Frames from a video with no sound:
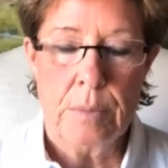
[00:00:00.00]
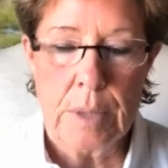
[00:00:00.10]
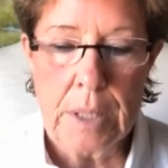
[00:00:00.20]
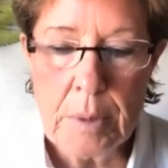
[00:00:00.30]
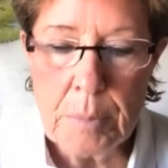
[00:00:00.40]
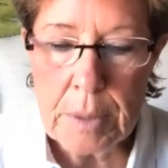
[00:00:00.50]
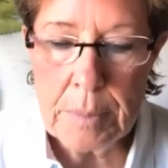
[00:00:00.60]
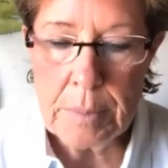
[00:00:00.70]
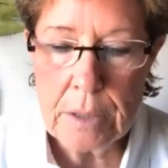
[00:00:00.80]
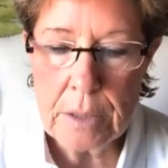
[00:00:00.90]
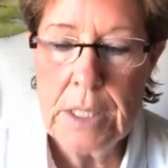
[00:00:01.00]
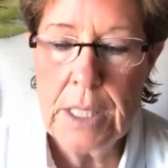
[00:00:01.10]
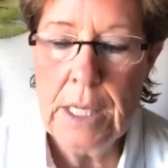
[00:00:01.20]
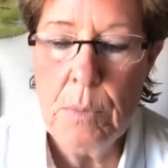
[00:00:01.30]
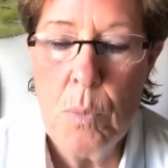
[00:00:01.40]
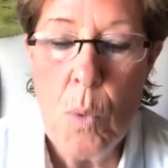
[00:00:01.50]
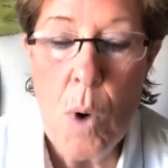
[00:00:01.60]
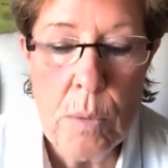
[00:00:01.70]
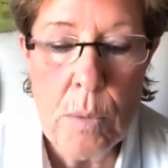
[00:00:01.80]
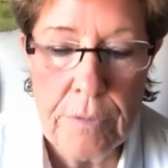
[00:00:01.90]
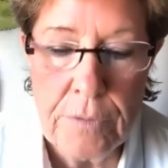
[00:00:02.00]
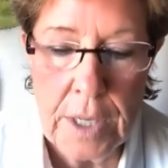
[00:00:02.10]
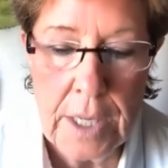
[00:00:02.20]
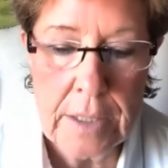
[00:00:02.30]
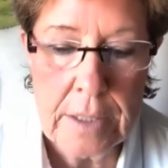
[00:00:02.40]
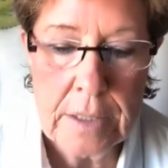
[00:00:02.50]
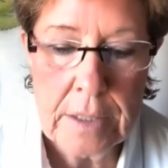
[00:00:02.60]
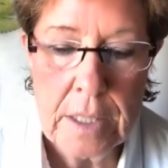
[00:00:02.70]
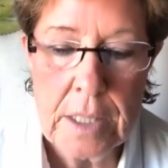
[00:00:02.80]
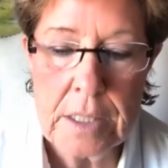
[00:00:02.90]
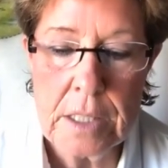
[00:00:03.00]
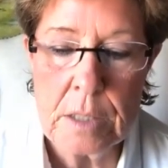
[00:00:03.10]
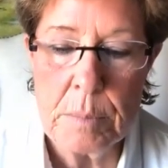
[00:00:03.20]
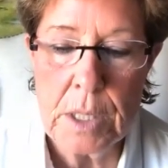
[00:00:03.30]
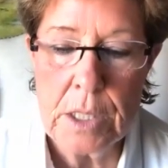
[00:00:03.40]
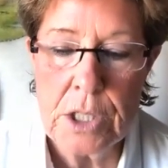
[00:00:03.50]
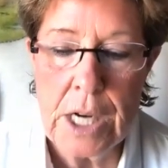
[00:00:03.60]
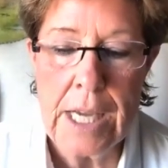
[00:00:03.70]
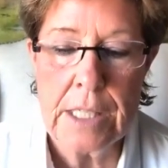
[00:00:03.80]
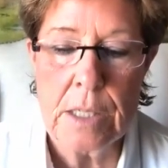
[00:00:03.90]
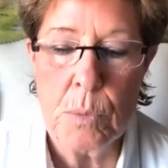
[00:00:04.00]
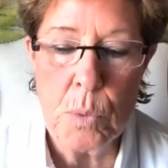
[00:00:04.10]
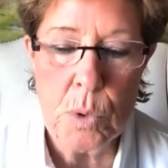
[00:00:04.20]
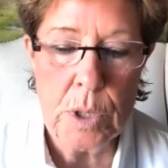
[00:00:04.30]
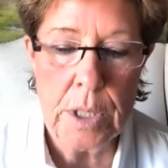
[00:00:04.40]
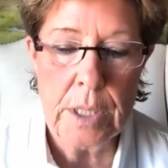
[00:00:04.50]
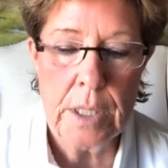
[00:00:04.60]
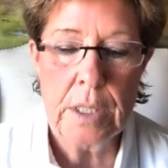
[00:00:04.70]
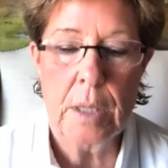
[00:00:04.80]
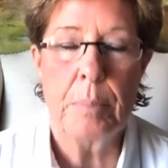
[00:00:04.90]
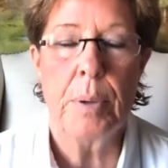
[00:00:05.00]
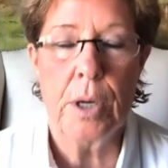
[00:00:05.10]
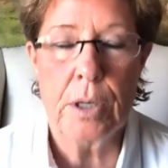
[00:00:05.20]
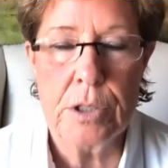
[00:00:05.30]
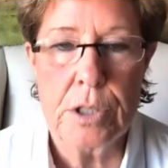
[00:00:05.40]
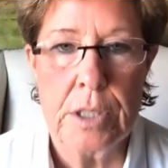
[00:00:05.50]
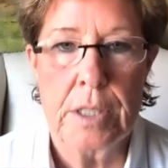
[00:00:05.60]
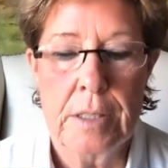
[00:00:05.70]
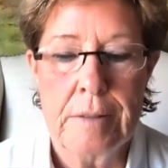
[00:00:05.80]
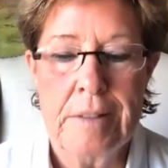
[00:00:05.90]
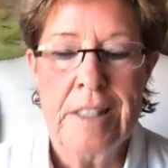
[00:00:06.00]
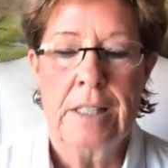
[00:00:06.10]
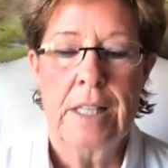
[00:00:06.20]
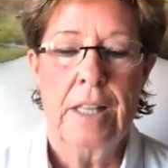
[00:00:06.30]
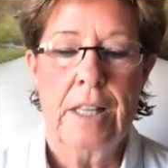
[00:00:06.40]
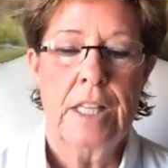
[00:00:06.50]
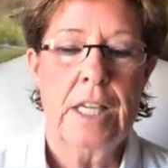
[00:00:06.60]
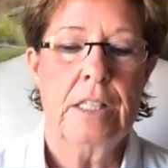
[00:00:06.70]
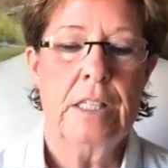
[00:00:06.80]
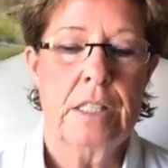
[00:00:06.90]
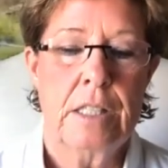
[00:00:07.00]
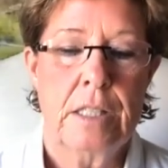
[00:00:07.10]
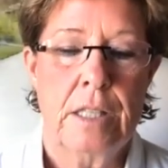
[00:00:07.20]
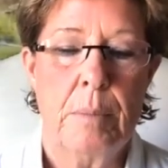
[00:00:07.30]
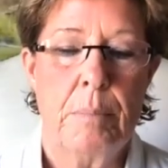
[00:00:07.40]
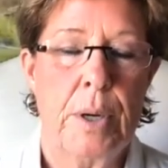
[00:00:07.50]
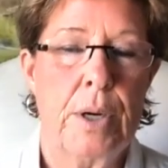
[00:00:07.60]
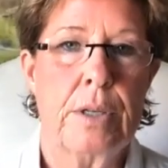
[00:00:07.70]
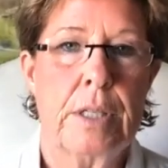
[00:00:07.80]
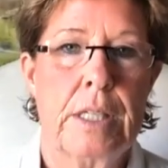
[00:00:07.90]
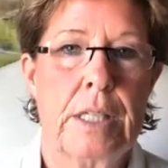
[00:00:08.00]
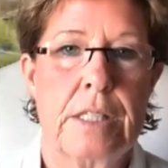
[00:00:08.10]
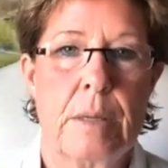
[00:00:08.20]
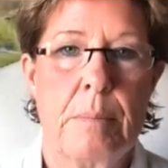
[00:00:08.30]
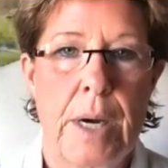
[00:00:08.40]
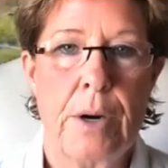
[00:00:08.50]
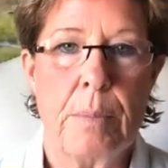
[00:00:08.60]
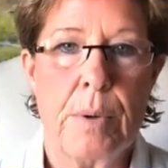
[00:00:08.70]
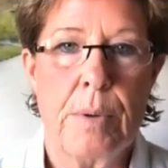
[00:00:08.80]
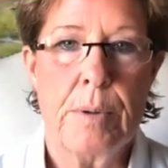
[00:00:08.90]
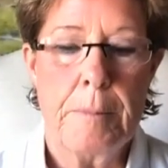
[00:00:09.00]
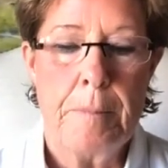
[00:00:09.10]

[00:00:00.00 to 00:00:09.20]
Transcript: Well, let me read my notes. Then it won't affect us as much as it would the person that thinks their burden is unbearable.